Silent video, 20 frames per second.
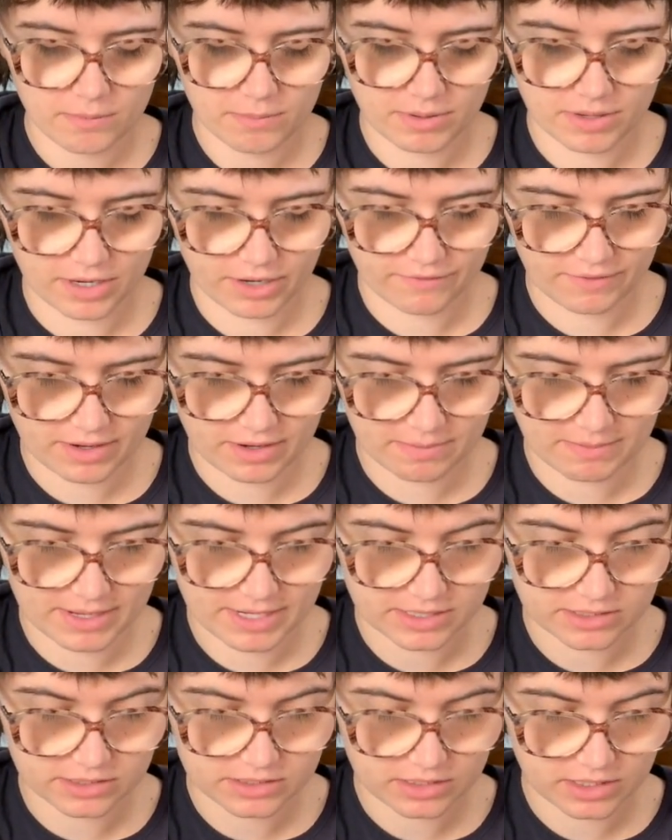But I
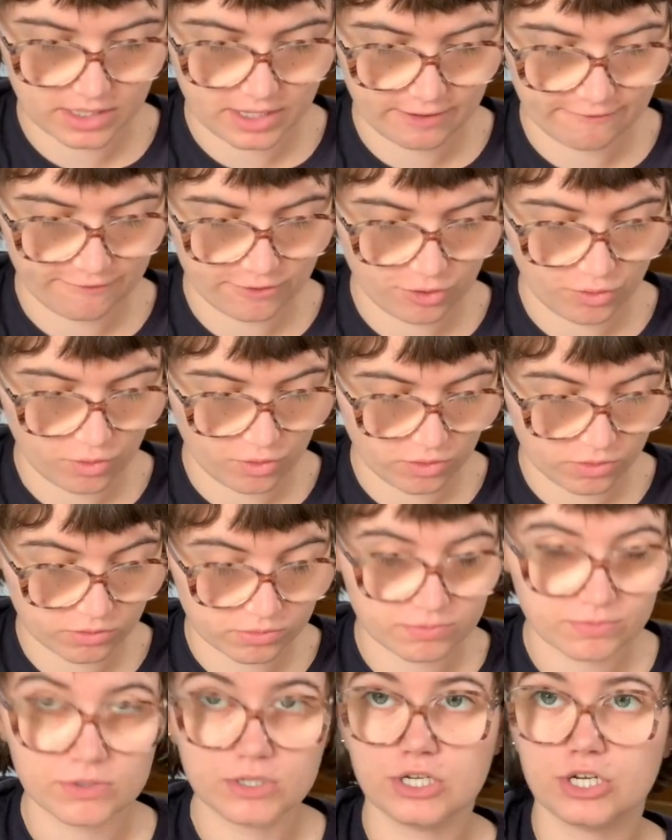recommend if
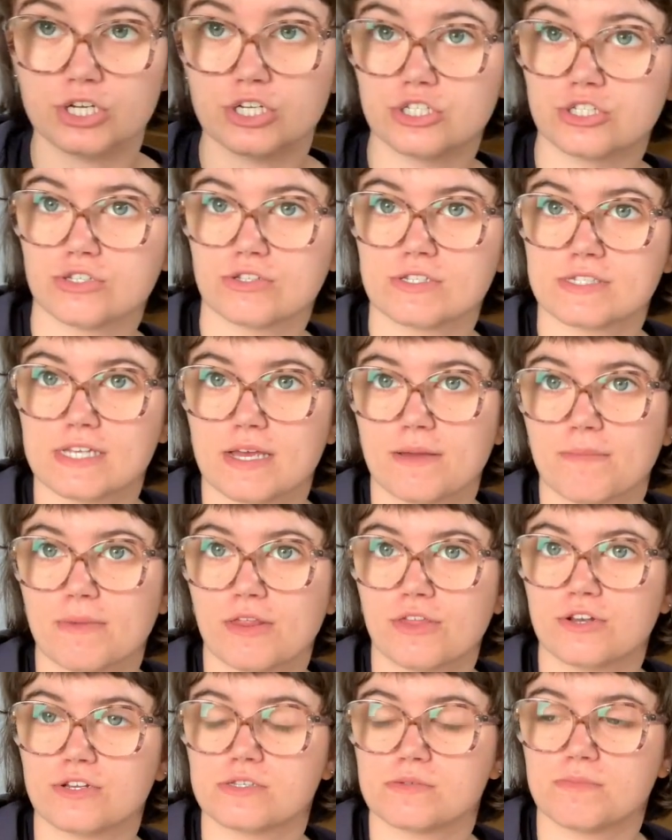you're gonna do the same
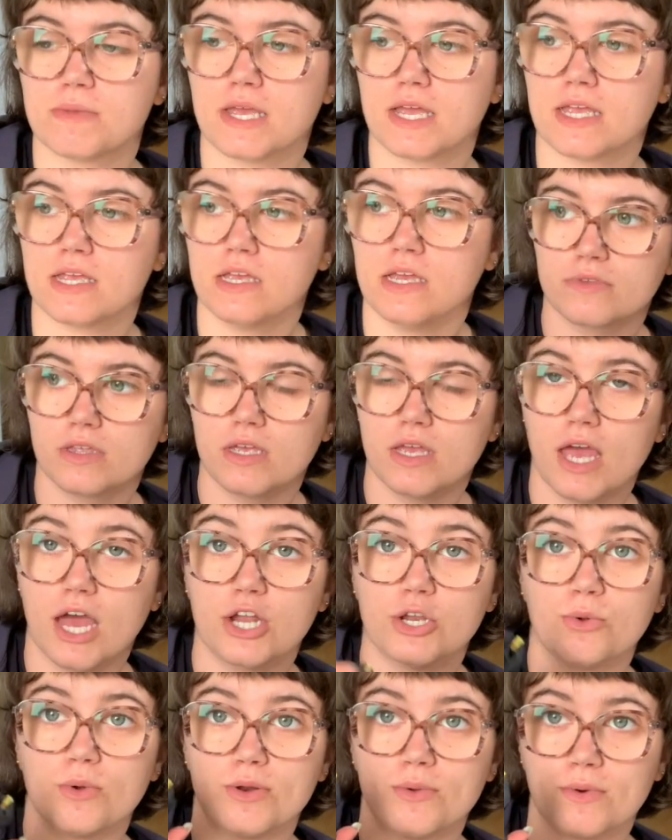method as me
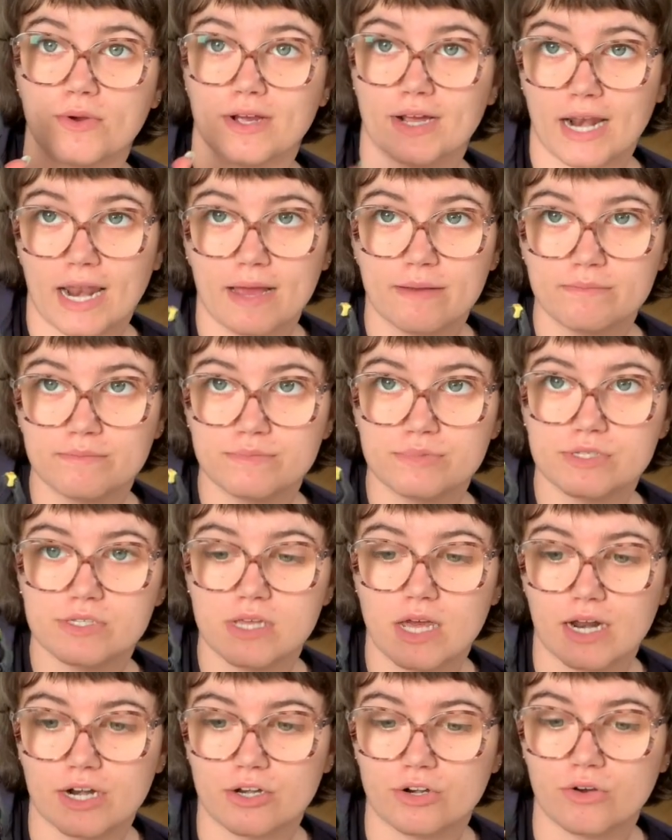and you only want clamps
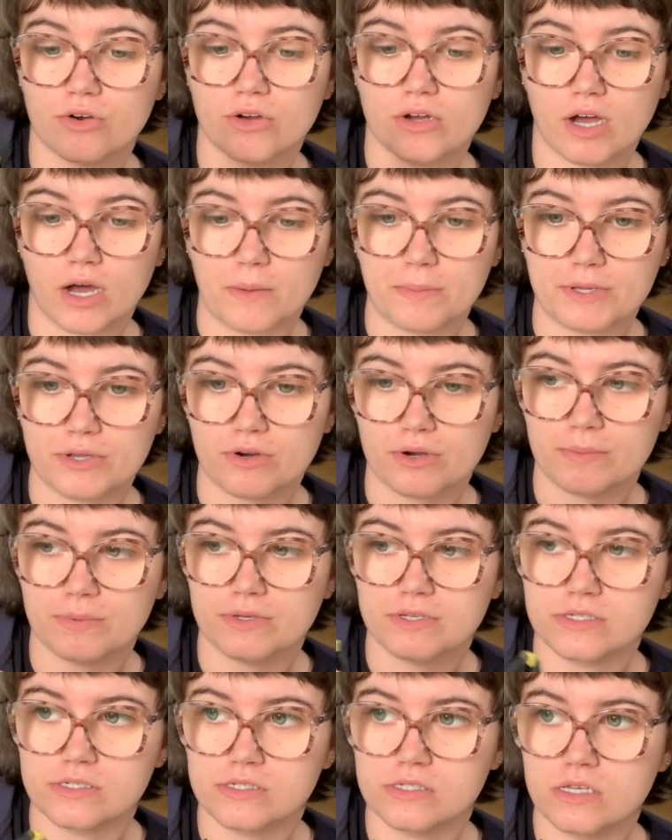and not carpet
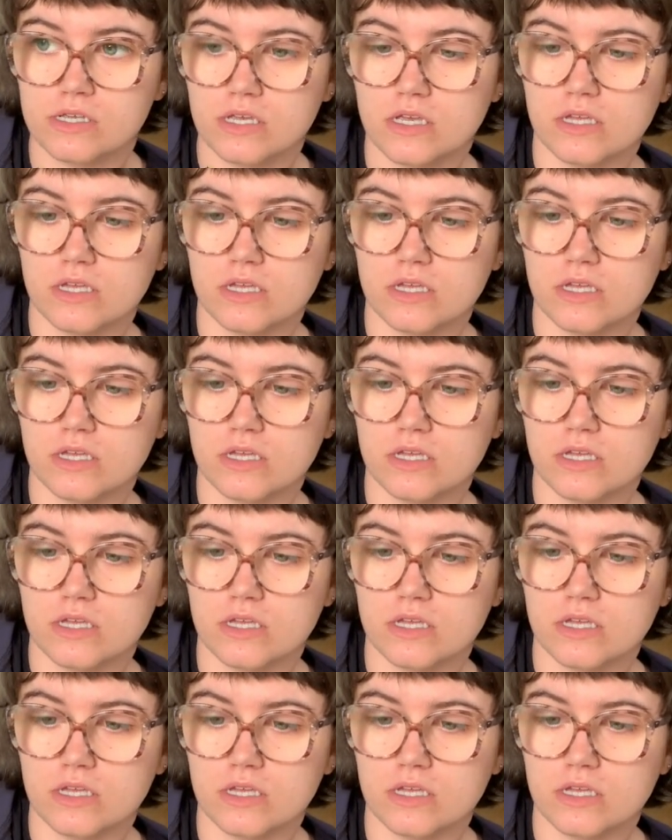grippers,